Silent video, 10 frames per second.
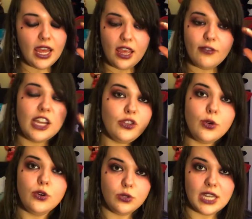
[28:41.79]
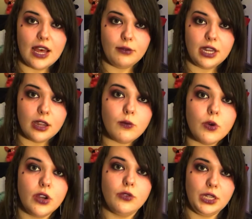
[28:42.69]
if I knuckle down and I
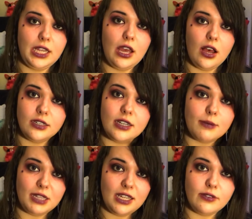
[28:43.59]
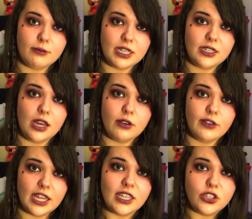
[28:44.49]
work really hard and I believe in myself,
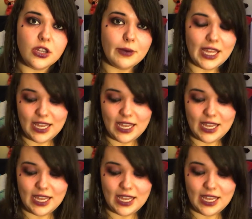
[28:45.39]
I can do it.